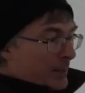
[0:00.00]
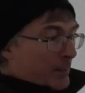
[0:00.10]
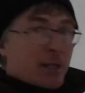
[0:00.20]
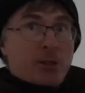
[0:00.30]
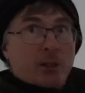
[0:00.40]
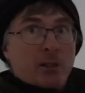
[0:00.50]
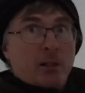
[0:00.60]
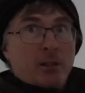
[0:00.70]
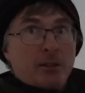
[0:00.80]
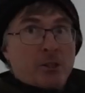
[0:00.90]
is a must.
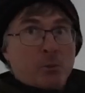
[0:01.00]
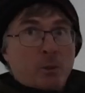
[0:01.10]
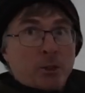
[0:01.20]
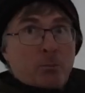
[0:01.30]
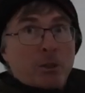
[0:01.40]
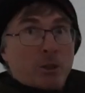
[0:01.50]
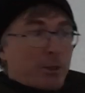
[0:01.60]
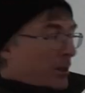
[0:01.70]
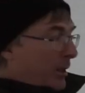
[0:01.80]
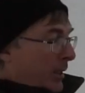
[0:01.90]
This is where you put
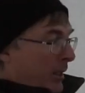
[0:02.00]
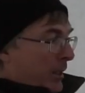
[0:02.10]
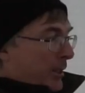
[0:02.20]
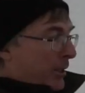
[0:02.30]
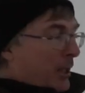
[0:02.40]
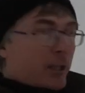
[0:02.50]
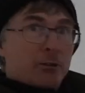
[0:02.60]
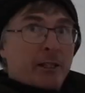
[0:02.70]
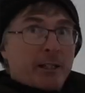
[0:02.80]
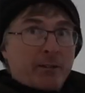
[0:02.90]
all your, your
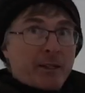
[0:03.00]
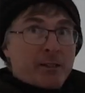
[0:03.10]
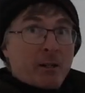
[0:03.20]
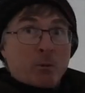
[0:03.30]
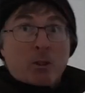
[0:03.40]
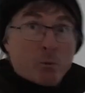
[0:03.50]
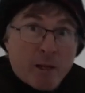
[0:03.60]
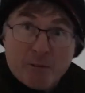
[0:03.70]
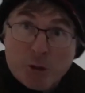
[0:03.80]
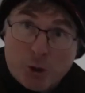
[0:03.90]
cutlery and things like that because we're
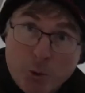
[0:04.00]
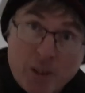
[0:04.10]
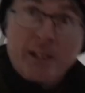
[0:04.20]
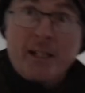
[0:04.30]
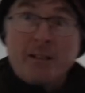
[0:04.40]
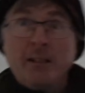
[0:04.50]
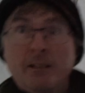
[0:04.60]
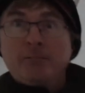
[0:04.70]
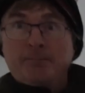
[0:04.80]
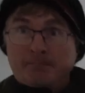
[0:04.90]
gonna have a stew tonight.
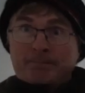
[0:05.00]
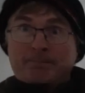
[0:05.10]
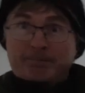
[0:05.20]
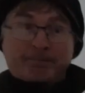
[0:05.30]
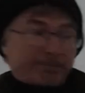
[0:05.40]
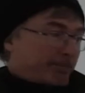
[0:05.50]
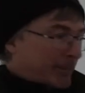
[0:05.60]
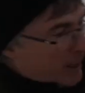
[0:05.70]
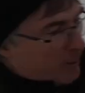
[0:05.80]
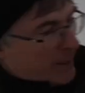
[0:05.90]

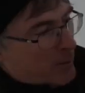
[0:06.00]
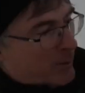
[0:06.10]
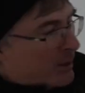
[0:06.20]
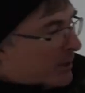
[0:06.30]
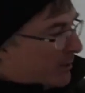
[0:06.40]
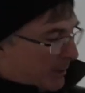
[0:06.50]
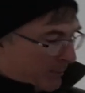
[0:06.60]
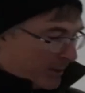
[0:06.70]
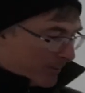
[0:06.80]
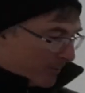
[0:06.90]
Woohoo! Uh, yeah, we cook on
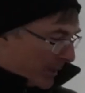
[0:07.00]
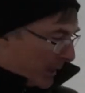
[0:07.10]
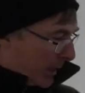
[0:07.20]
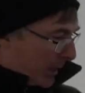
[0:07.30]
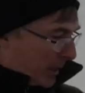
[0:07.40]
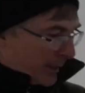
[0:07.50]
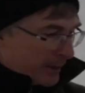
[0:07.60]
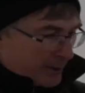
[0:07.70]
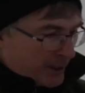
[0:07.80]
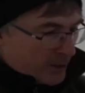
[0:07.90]
top of here.
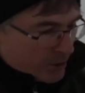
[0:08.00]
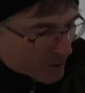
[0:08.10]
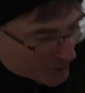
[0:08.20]
The other thing too